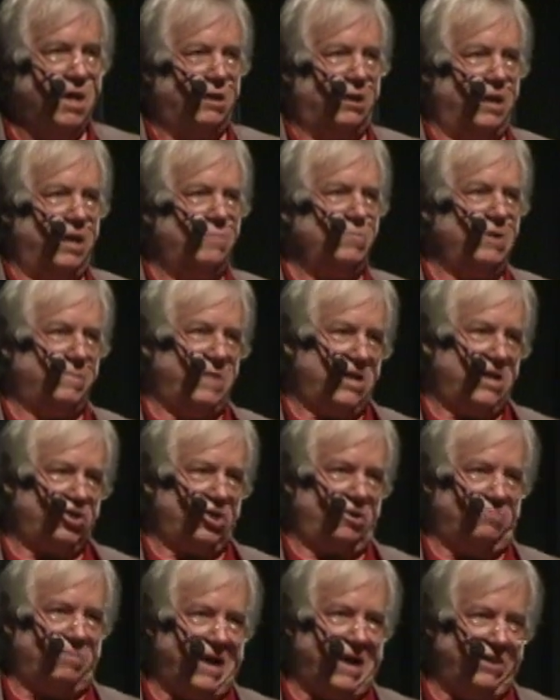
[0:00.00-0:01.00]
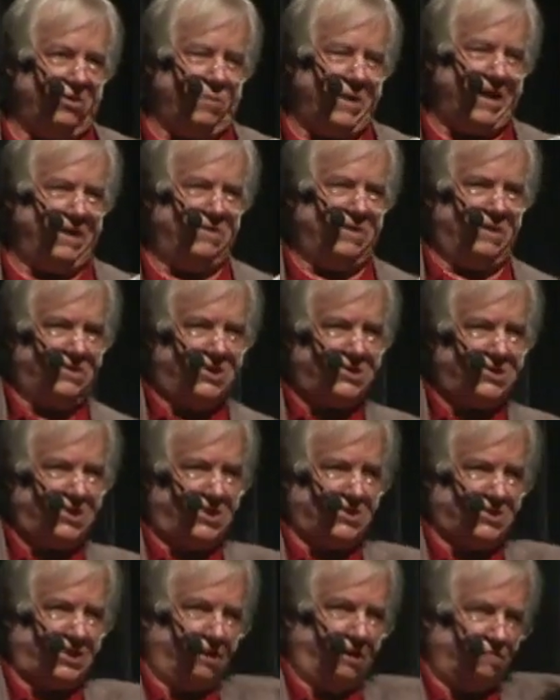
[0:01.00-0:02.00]
Let me mention, by the way, that this
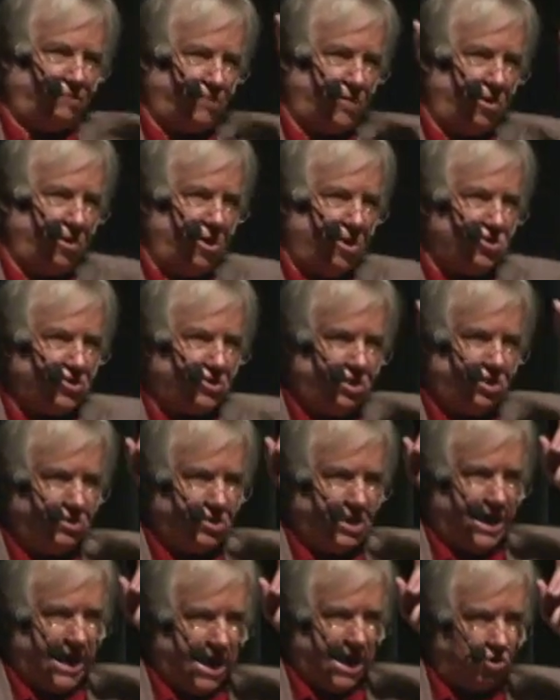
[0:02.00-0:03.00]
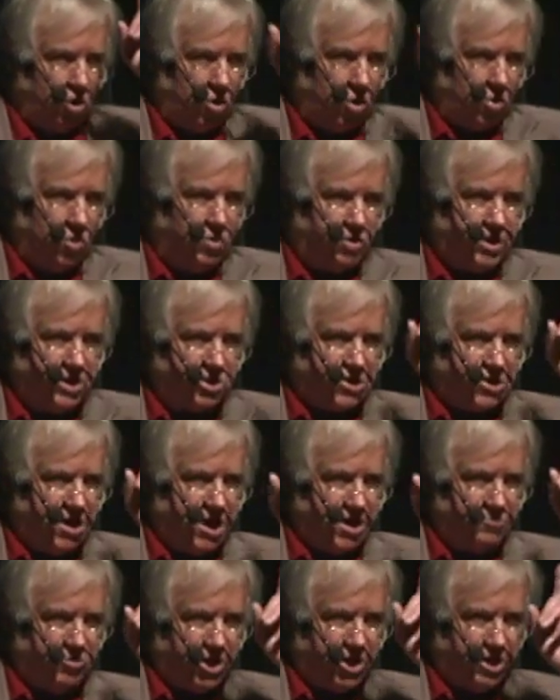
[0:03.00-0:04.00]
is the first and only
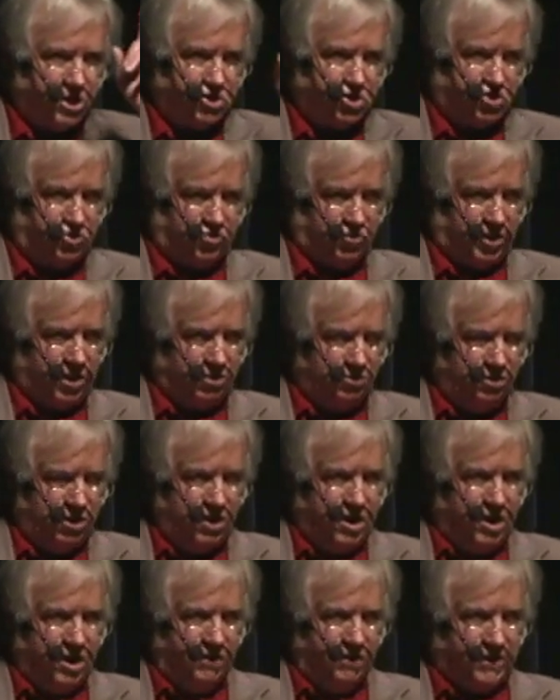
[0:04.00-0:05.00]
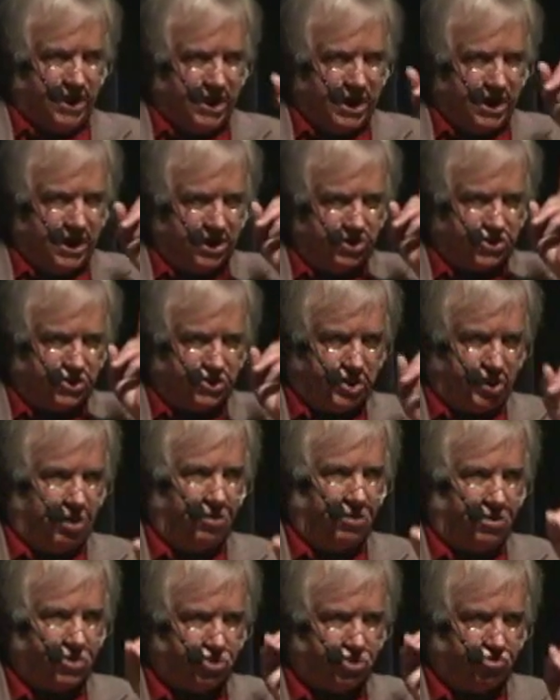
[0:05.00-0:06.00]
time in history that any
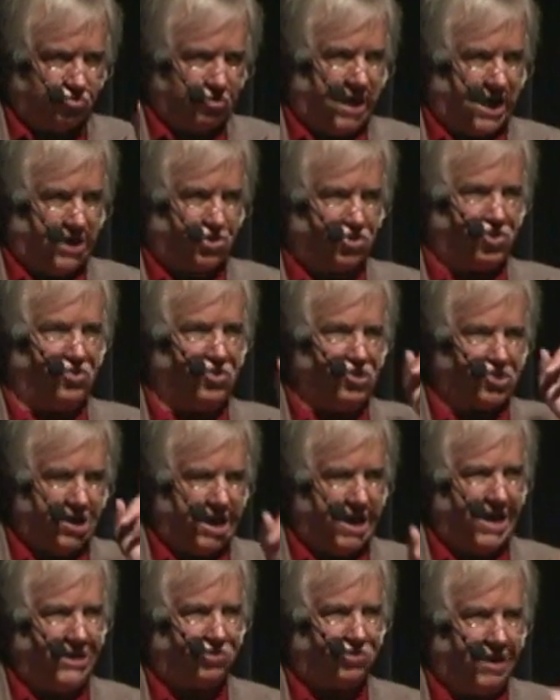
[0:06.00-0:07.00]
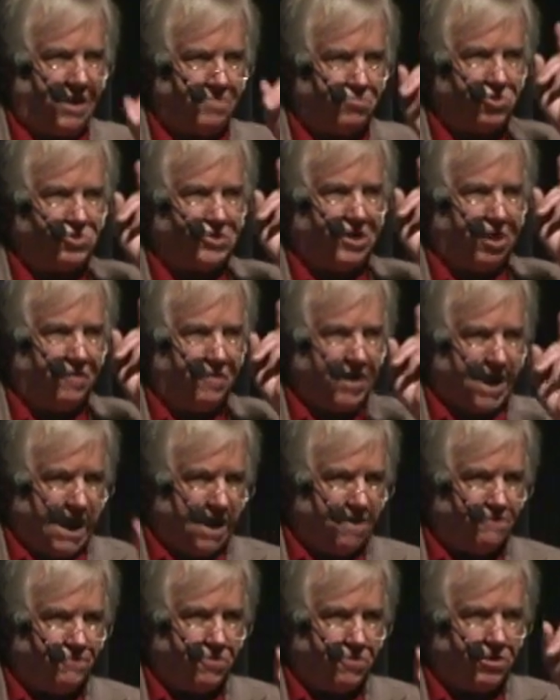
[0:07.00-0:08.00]
steel structure skyscrapers are
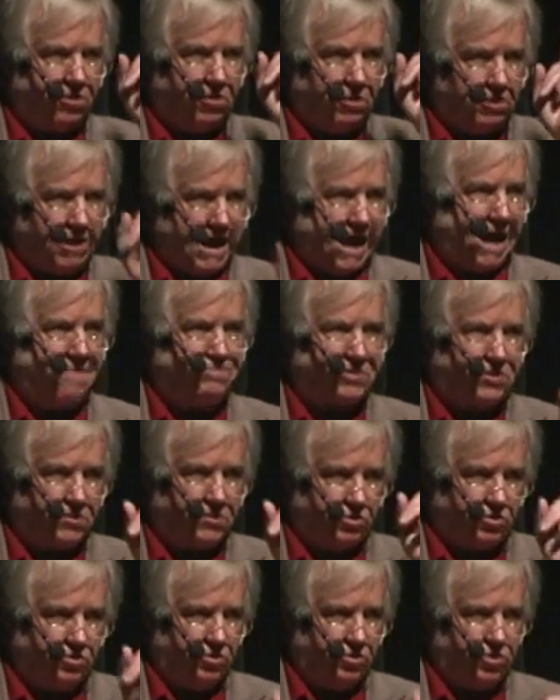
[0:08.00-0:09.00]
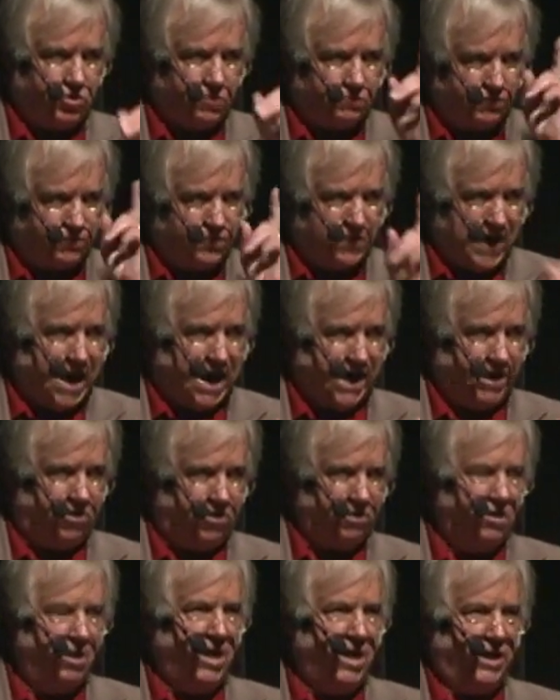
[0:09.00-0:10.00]
ever collapsed due to
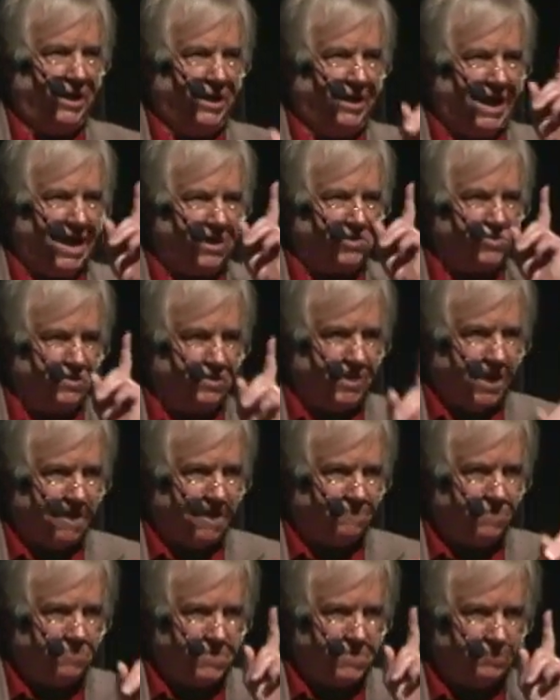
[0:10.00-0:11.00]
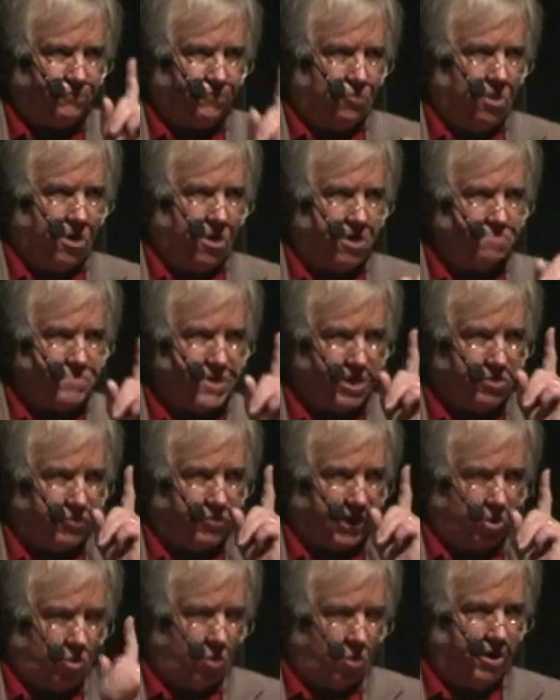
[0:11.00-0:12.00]
fire. It has never before been
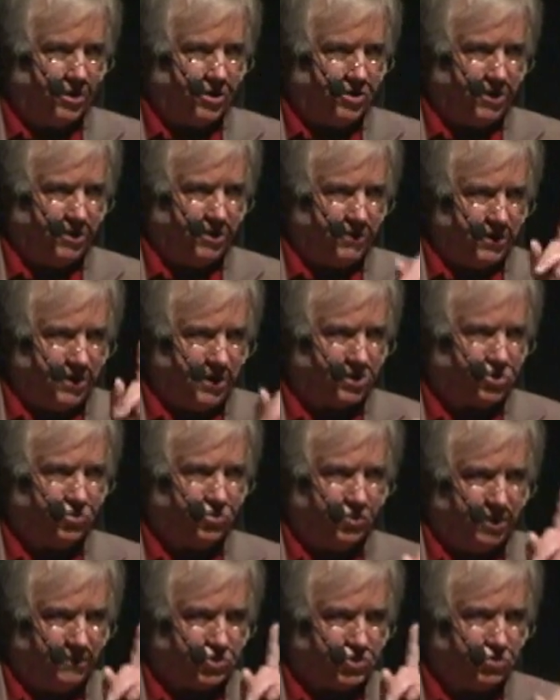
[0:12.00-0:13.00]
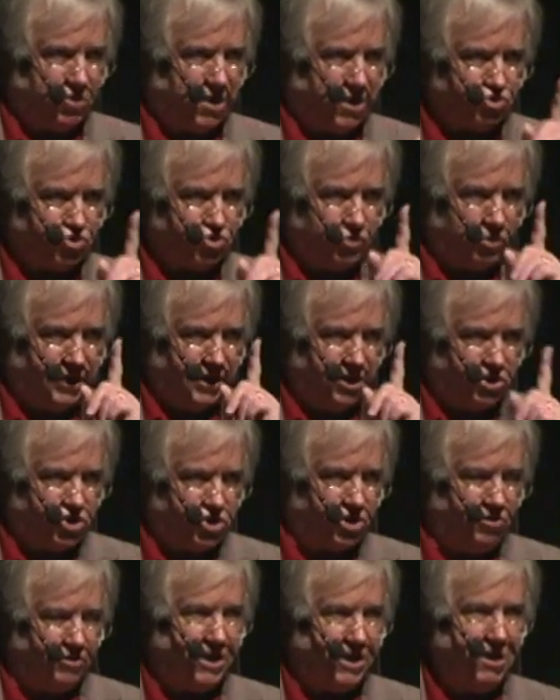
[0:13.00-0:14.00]
recorded in the history of structural
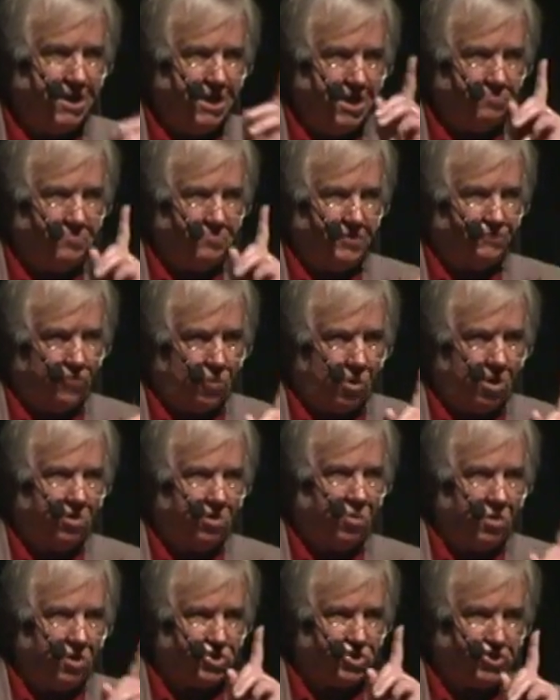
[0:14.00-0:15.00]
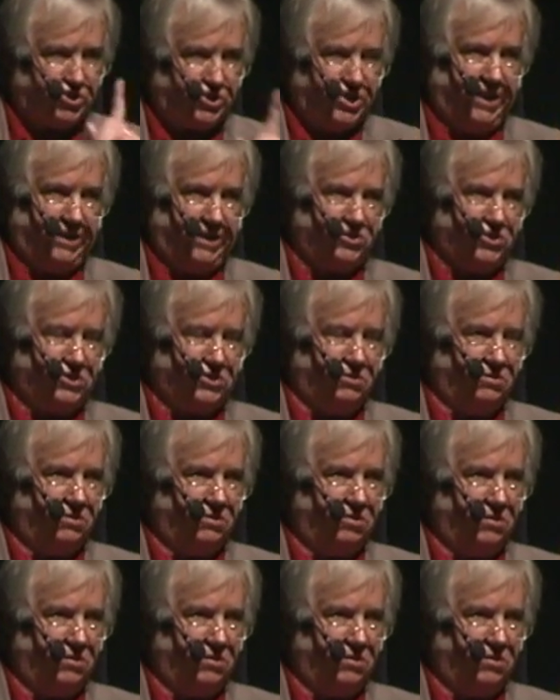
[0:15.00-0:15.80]
engineering before or since.